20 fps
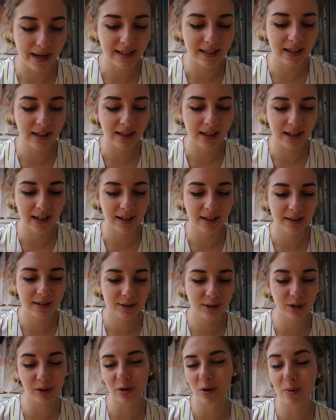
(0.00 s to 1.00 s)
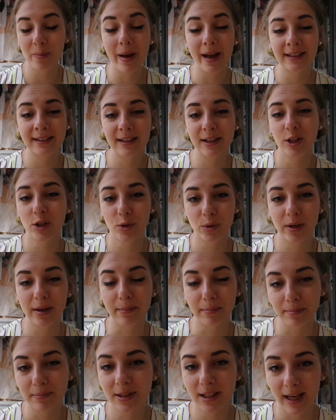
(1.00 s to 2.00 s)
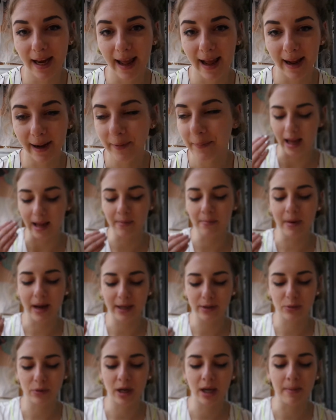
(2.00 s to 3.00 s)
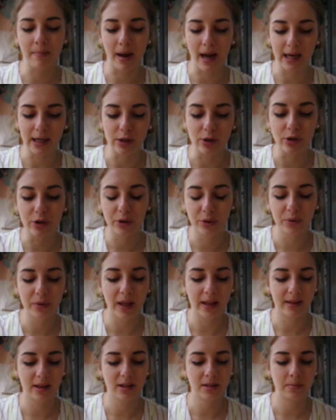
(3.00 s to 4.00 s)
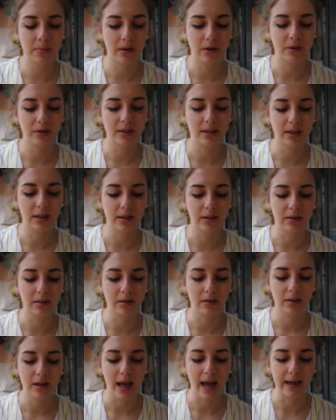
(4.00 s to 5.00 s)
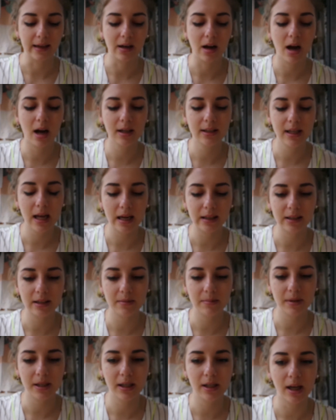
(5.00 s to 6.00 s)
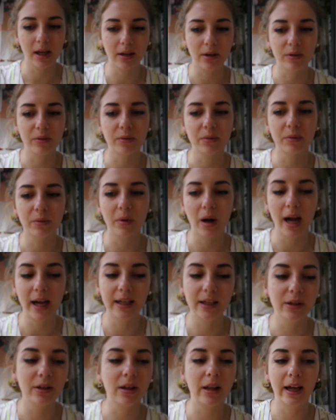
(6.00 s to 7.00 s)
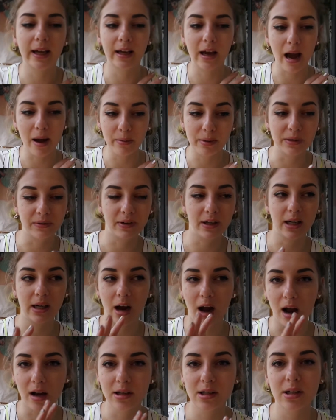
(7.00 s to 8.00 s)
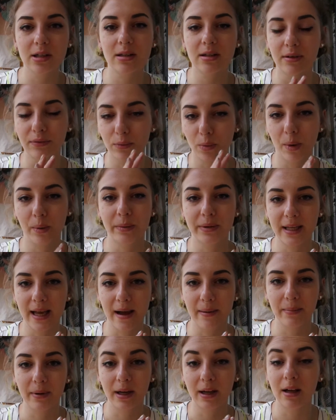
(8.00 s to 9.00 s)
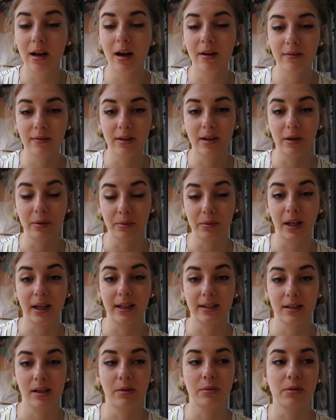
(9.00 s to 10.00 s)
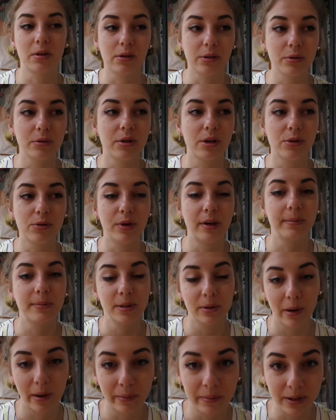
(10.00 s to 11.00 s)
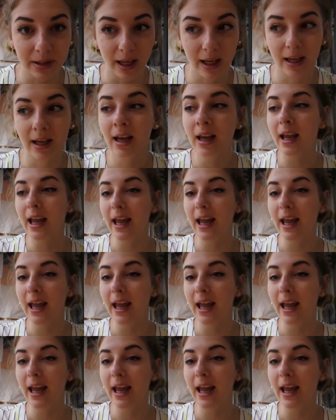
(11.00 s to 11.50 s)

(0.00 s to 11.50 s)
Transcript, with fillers: Basically, so going back to the dream today. In my dream, I knew that this person had contacted me. I knew I like I was very conscious of what was happening. Uh, you know, like I said, it was a lucid dream, so I was like